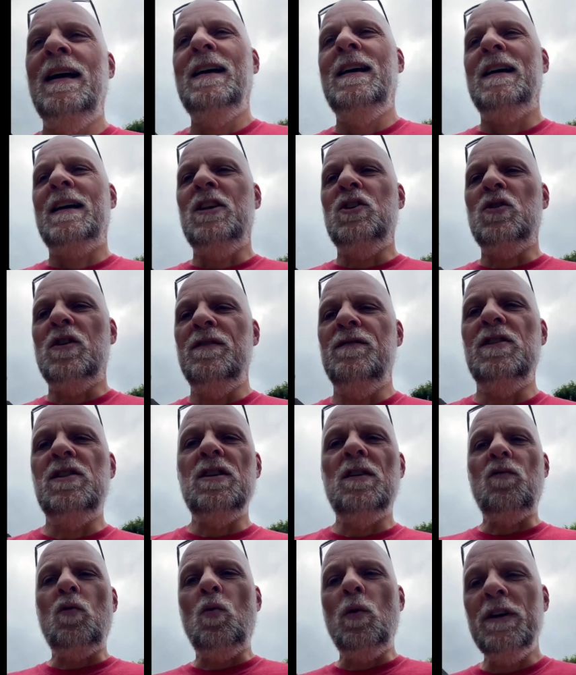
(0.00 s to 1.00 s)
can you give
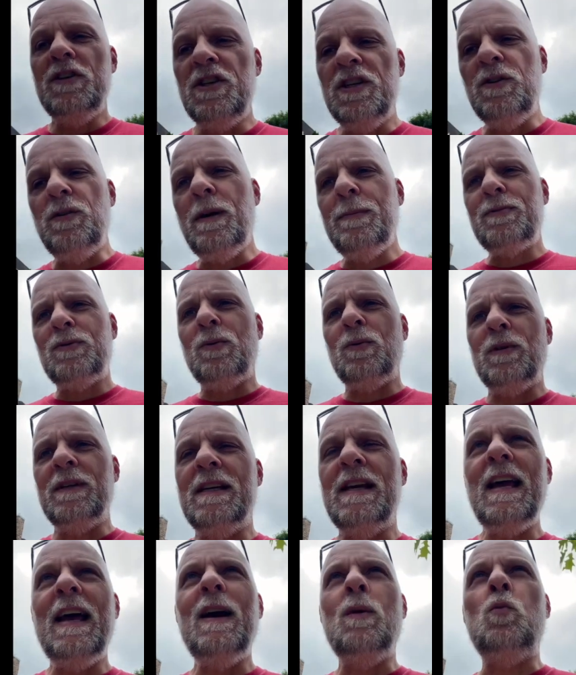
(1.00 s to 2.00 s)
yourself a wedgie? You absolutely
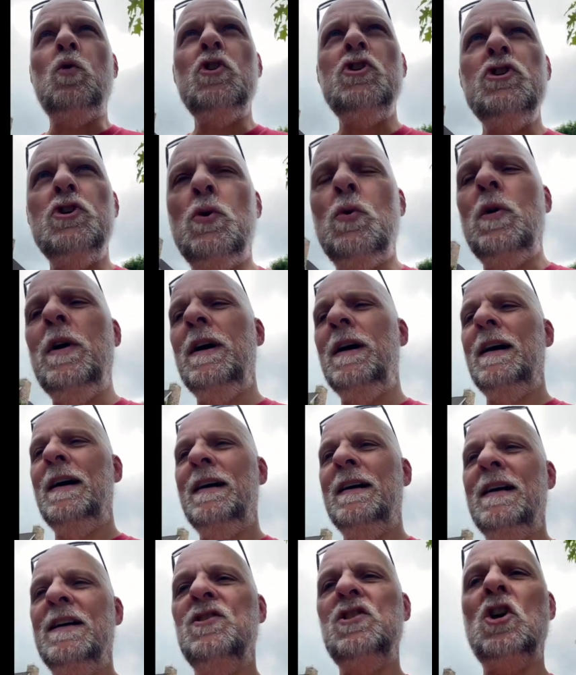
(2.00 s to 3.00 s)
can. Would you?
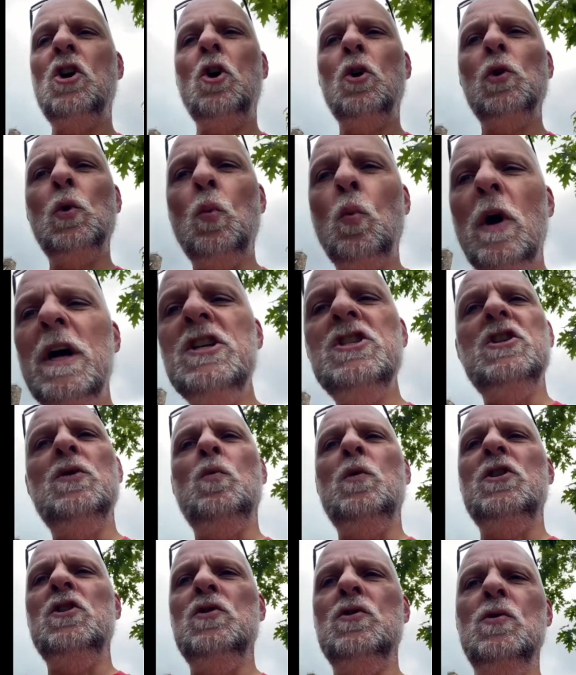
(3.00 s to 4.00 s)
Is it called a wedgie
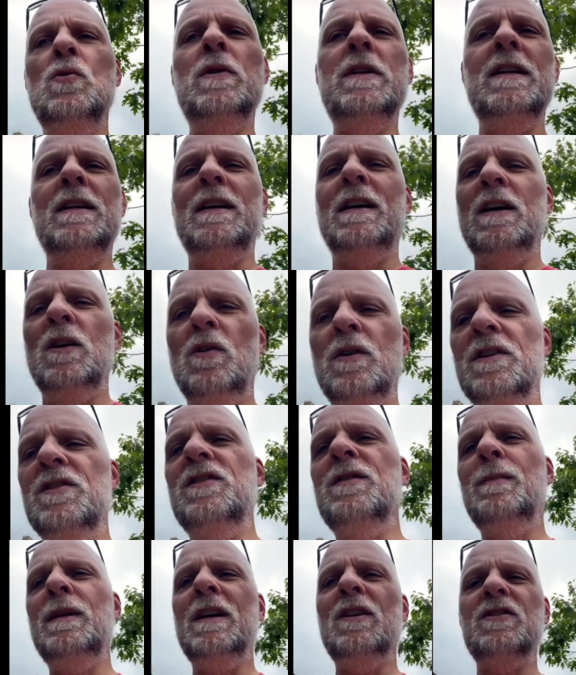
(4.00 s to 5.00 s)
when you do it? Or does
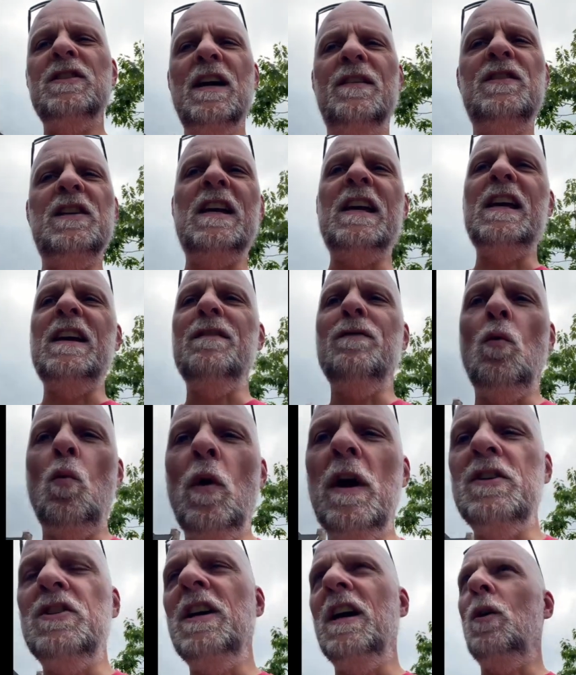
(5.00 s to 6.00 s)
somebody else have to give a
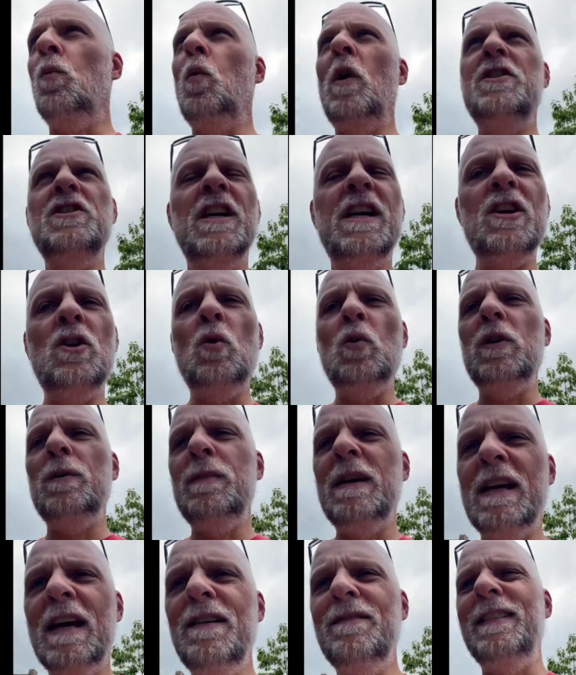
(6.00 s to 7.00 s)
wedgie? A wedgie can only be
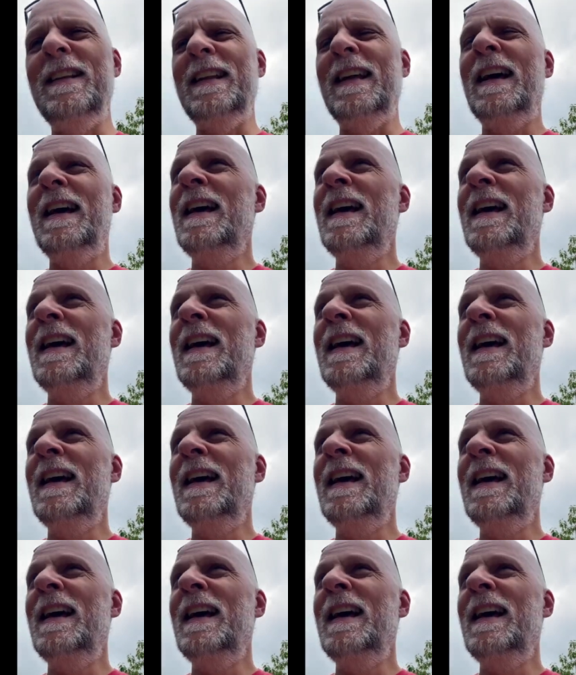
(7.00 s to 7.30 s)
given,